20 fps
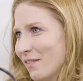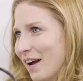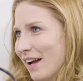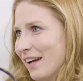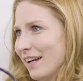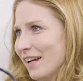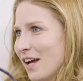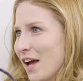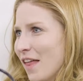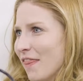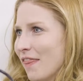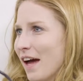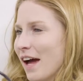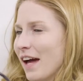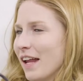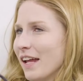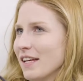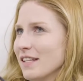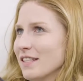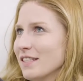Right.
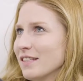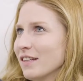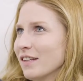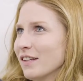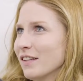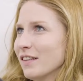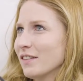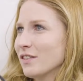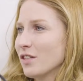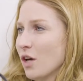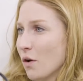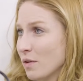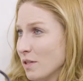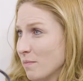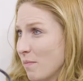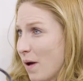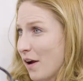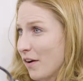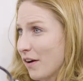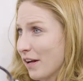That is so
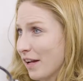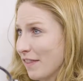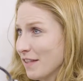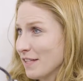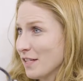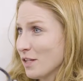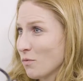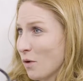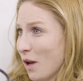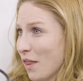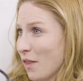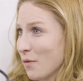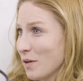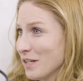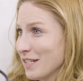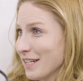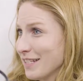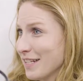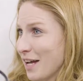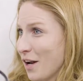inspiring. And this is one of the
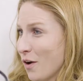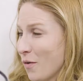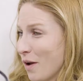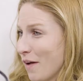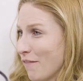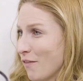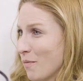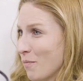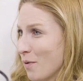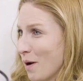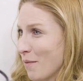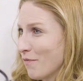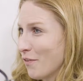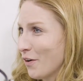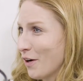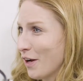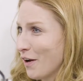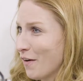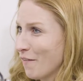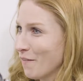reasons I don't ever prep
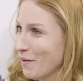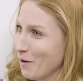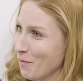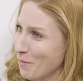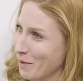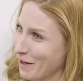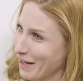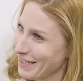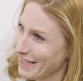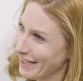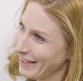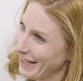for an interview, because